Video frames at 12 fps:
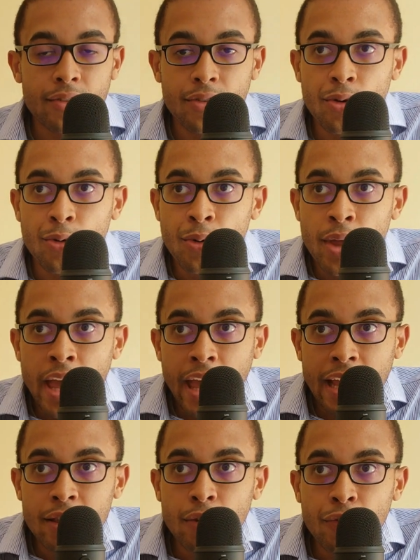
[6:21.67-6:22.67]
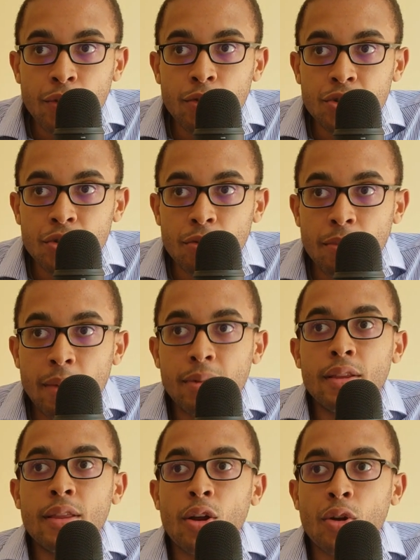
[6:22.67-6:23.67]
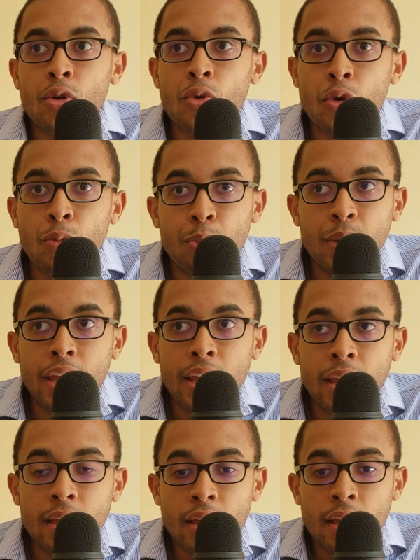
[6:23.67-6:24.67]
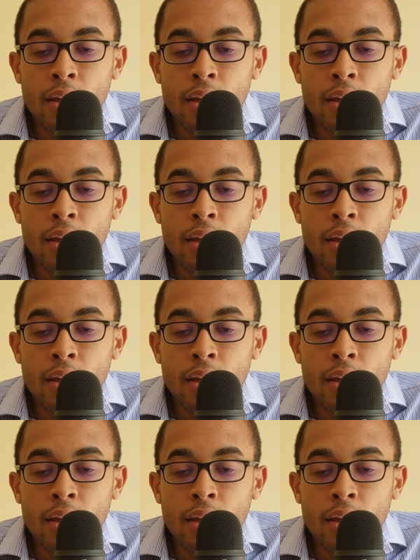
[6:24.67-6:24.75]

So in the future, maybe there could be